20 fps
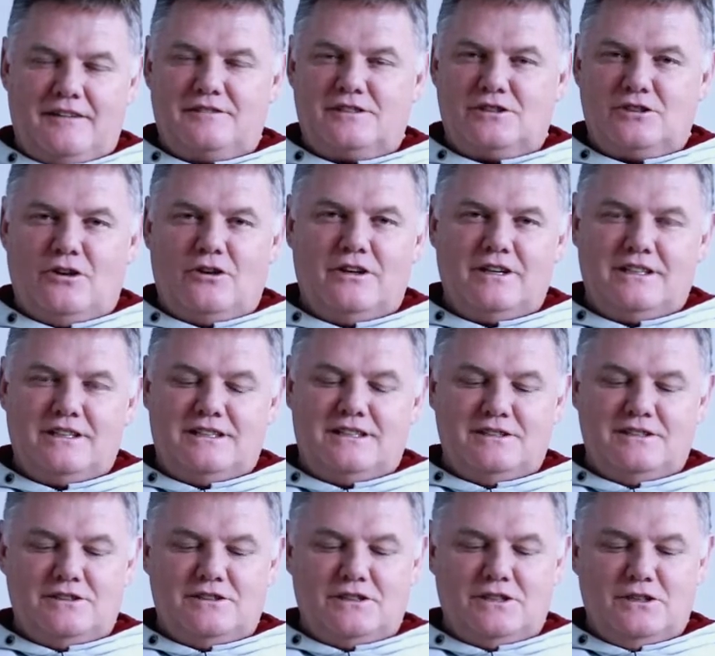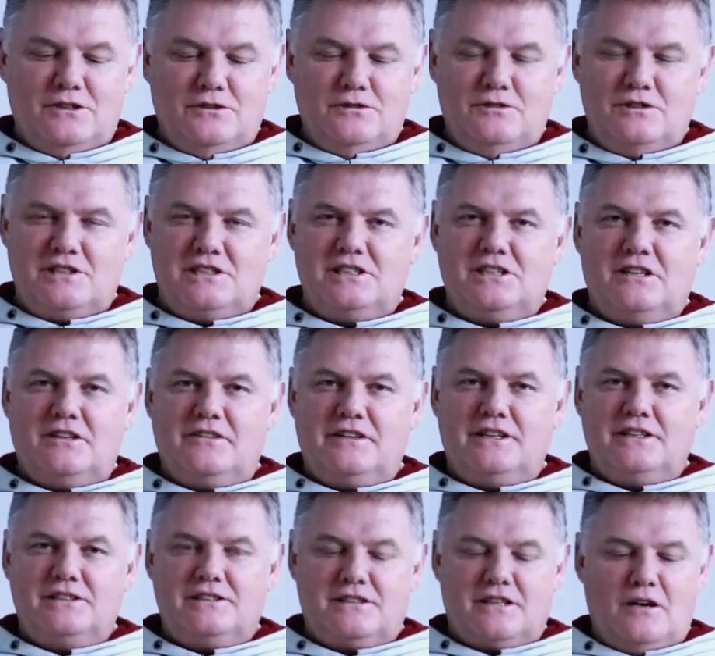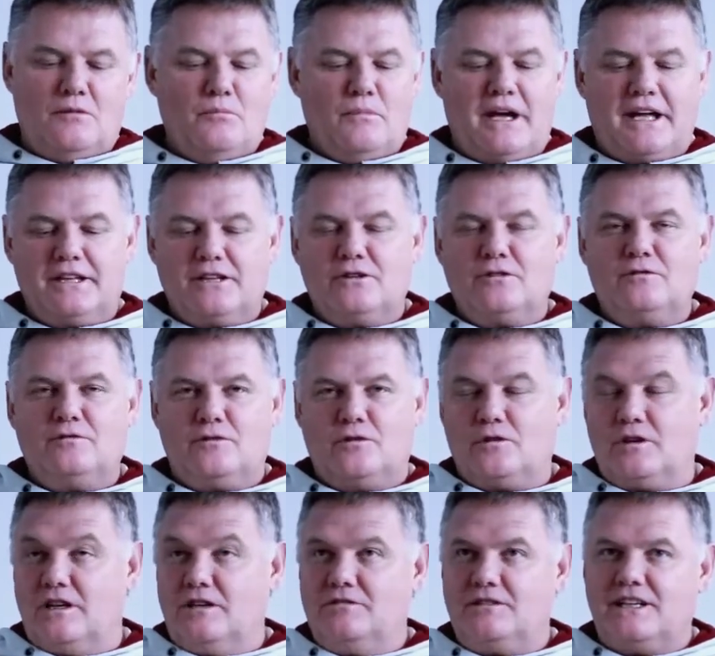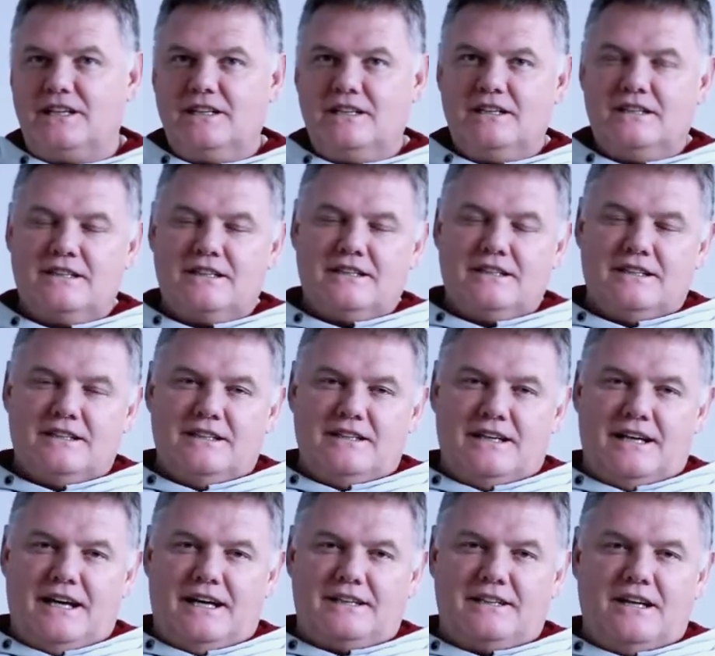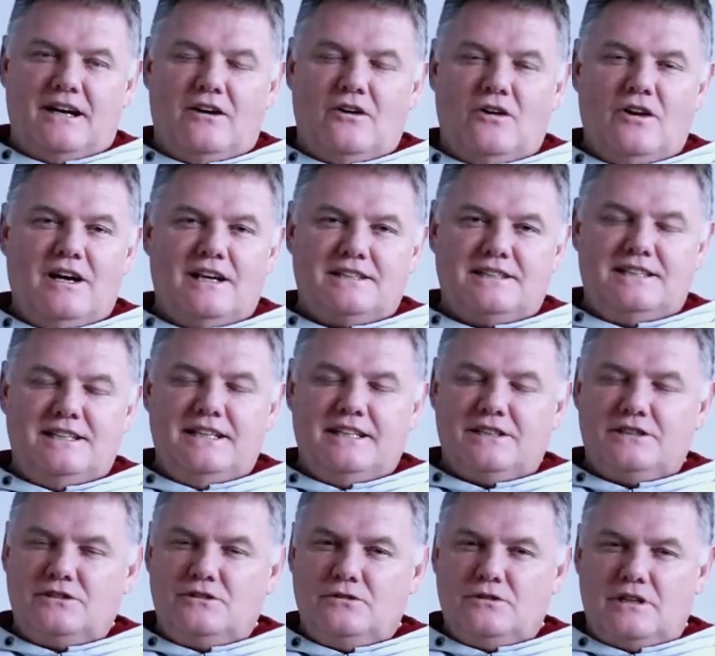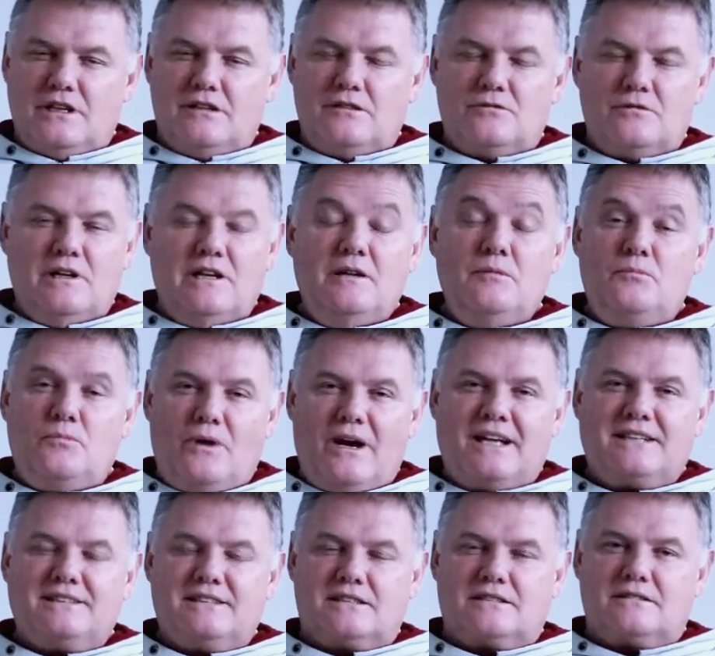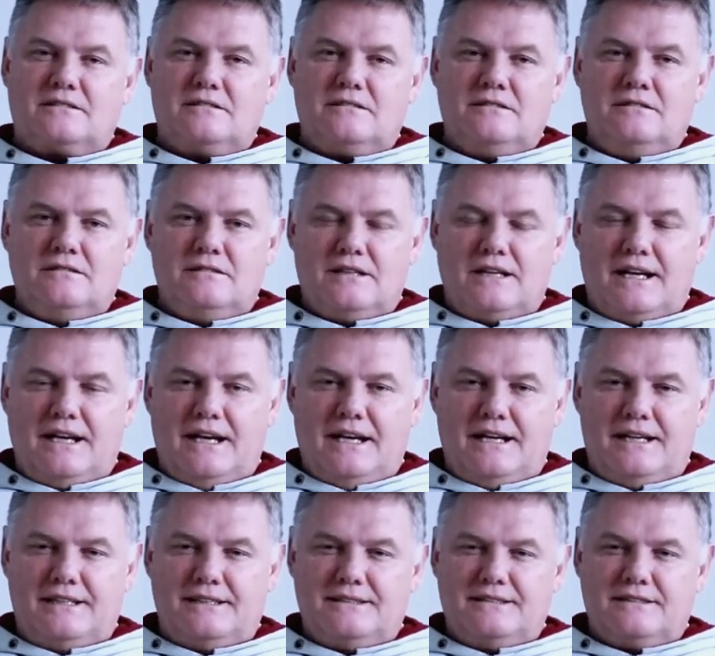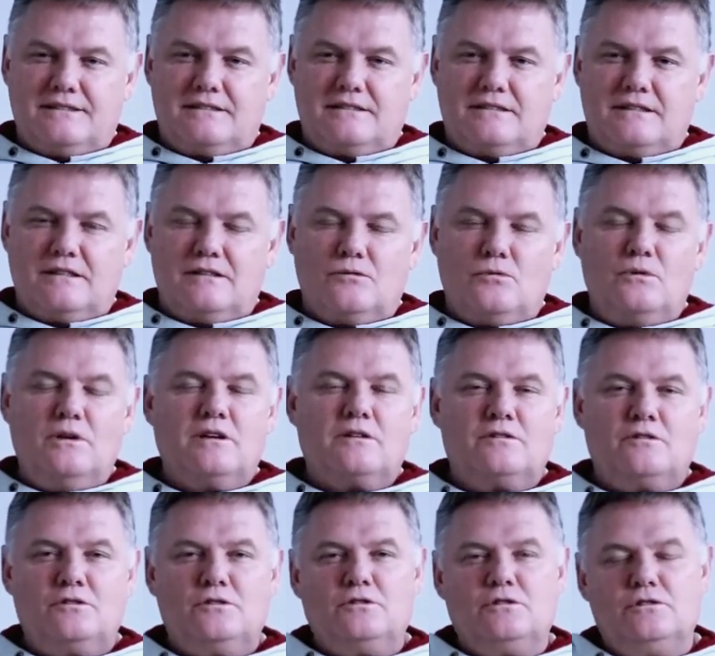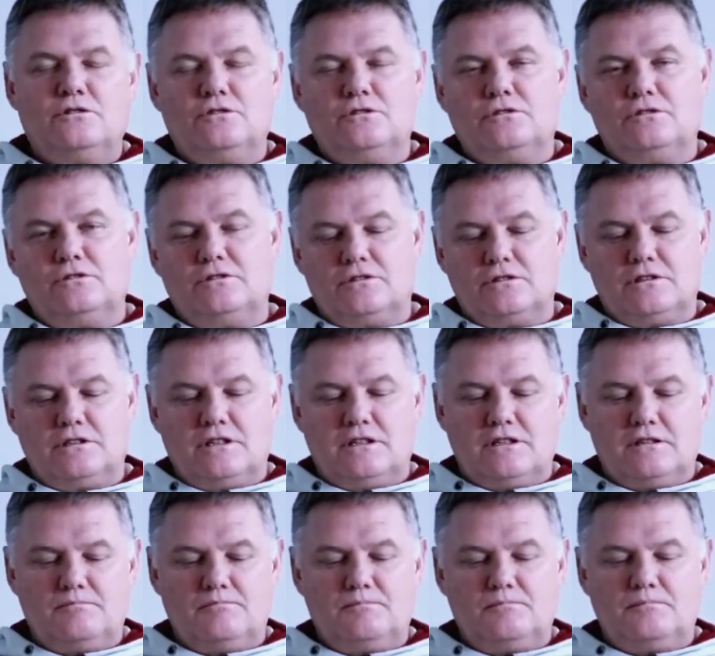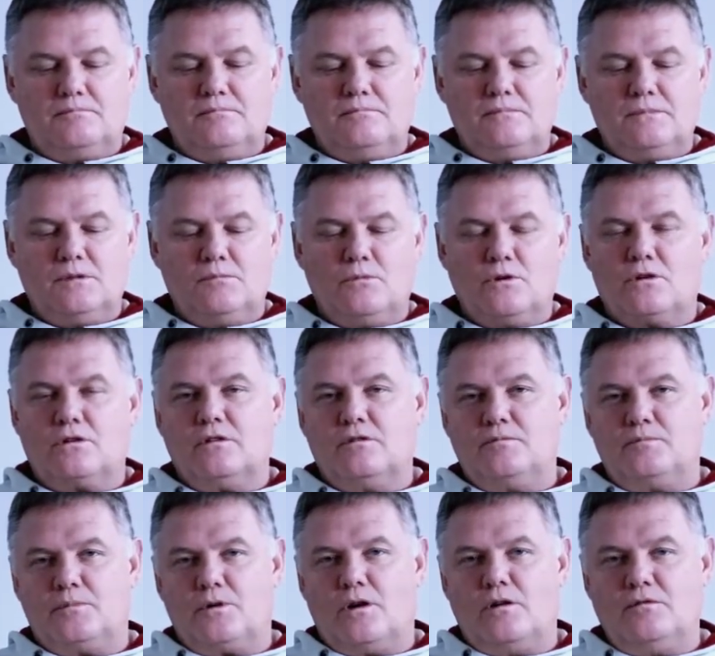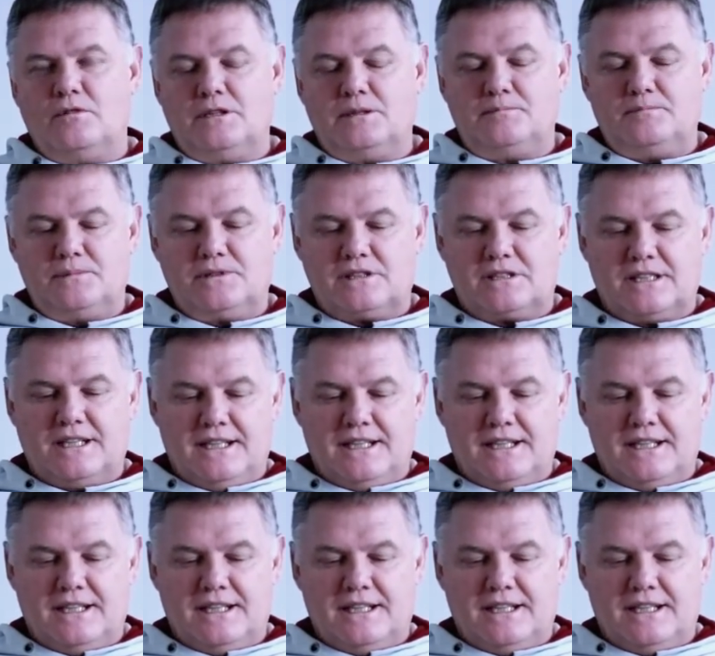started this new series, A Manual for Living. And the whole idea is to get really practical and work through the book of Proverbs.